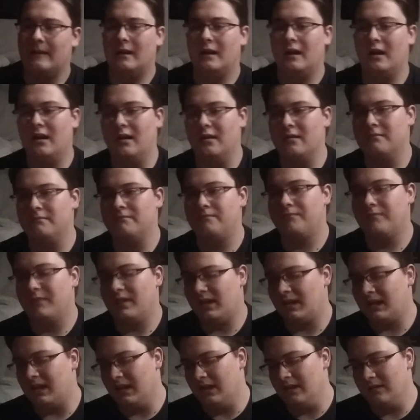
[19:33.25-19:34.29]

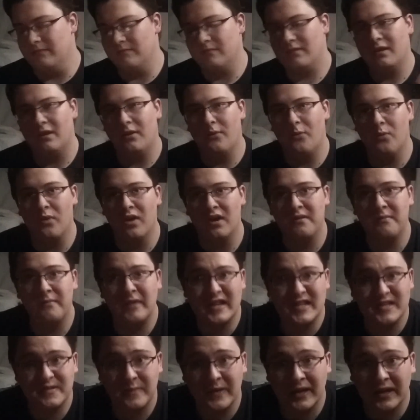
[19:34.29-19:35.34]
Again, it won
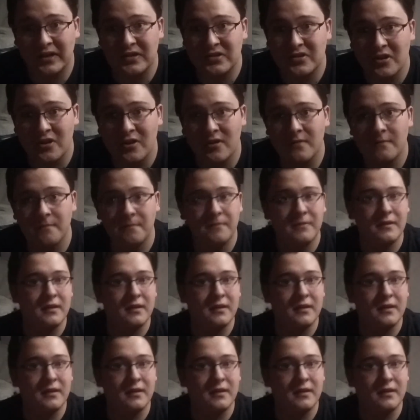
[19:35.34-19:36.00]
Best Picture,